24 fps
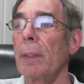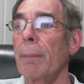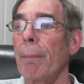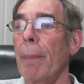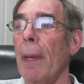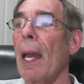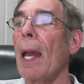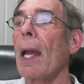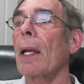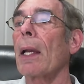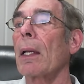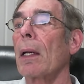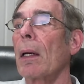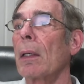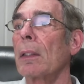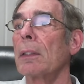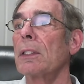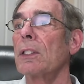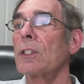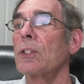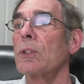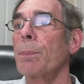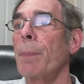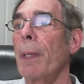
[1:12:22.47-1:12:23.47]
back on
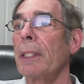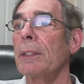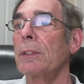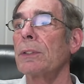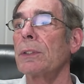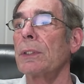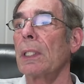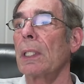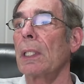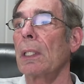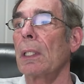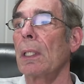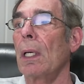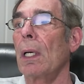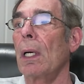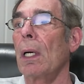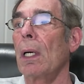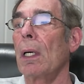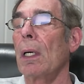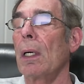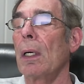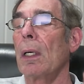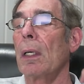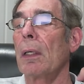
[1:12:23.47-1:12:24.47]
dispensing
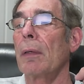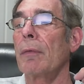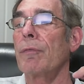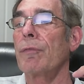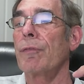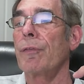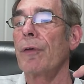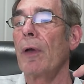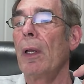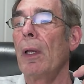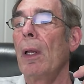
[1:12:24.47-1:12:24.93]
of